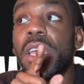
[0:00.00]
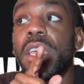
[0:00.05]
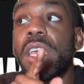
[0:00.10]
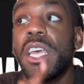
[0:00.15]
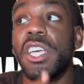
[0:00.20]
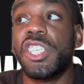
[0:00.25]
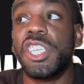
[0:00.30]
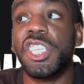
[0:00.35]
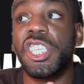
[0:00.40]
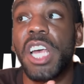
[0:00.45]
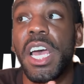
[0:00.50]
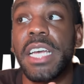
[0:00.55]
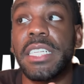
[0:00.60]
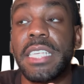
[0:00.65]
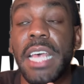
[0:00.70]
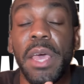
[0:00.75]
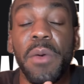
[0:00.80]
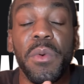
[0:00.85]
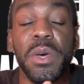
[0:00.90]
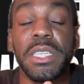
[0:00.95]
Keyshia
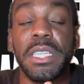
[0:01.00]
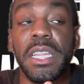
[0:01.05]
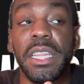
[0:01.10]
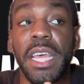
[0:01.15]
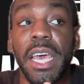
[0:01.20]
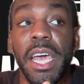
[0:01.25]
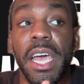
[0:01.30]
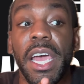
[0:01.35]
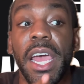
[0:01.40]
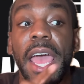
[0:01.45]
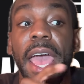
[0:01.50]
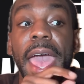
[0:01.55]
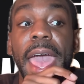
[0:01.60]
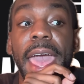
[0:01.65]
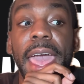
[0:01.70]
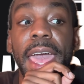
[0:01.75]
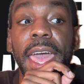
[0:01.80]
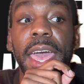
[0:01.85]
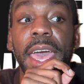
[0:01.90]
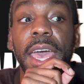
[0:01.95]
Shantae wasn't there,
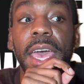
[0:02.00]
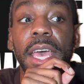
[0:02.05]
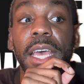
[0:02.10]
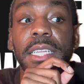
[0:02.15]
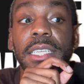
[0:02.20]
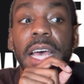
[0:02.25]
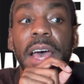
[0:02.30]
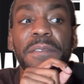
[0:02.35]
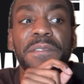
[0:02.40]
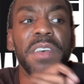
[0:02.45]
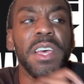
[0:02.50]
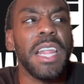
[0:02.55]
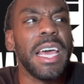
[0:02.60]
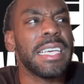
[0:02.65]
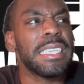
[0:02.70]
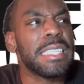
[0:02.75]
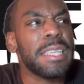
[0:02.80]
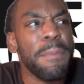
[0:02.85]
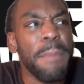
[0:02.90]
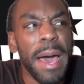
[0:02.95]
and I feel
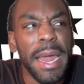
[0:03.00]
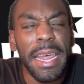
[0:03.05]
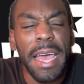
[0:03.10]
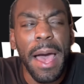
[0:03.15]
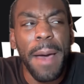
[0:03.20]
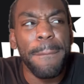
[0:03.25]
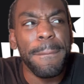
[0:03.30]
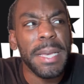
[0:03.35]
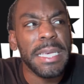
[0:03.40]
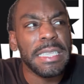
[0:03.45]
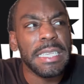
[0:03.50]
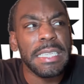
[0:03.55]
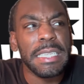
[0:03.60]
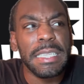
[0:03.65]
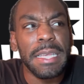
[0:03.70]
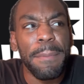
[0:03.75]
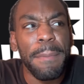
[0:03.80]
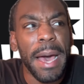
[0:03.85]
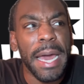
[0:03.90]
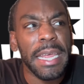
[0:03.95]
like I'm missing
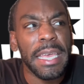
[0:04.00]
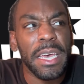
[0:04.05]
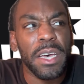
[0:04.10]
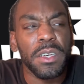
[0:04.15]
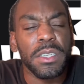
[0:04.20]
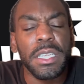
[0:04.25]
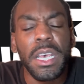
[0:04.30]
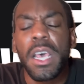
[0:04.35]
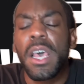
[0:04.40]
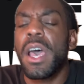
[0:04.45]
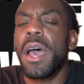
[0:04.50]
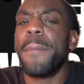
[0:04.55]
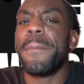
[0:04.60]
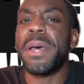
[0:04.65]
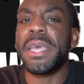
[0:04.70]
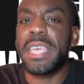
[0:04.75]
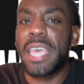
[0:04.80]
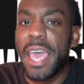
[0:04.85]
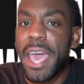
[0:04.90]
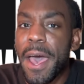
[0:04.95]
somebody else.
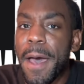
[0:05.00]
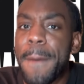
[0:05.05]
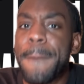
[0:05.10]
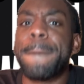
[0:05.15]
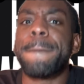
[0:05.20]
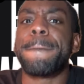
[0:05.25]
But yeah,